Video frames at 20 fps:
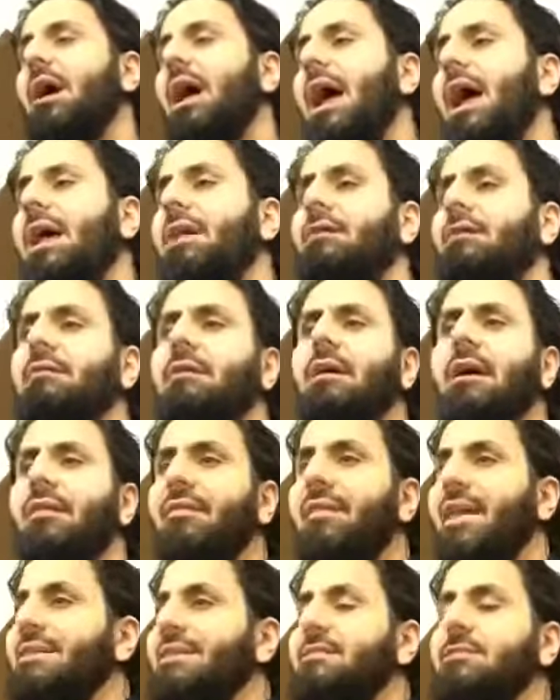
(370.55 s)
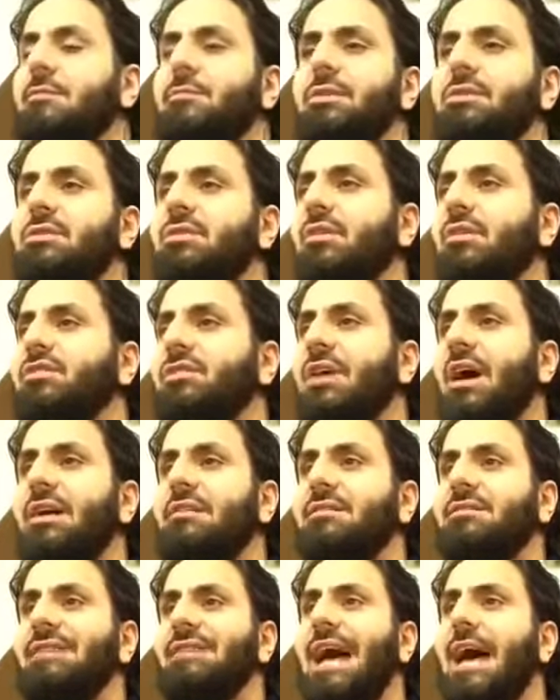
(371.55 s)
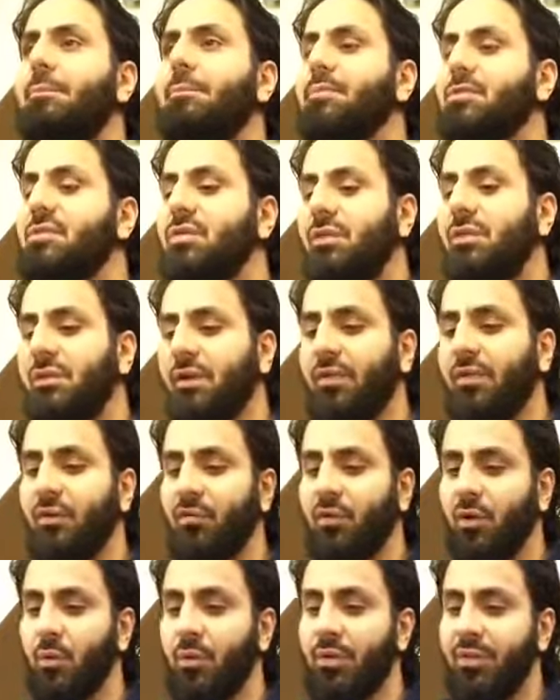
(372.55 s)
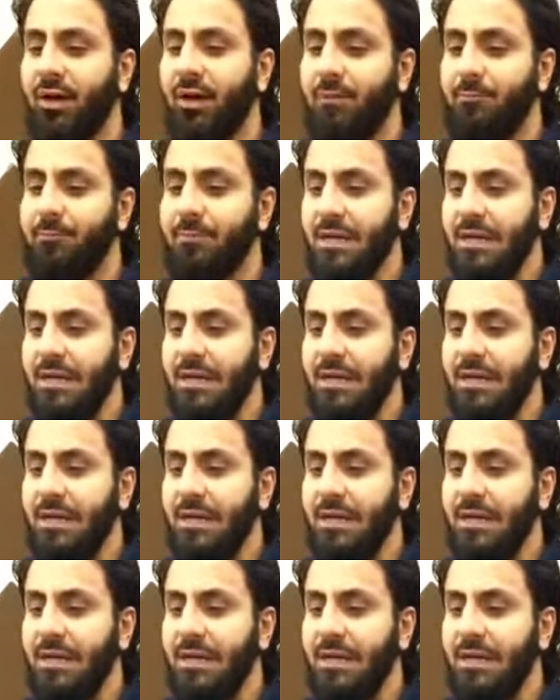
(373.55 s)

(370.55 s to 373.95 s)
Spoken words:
And that's the beauty of science. There's absolutely nothing wrong with that.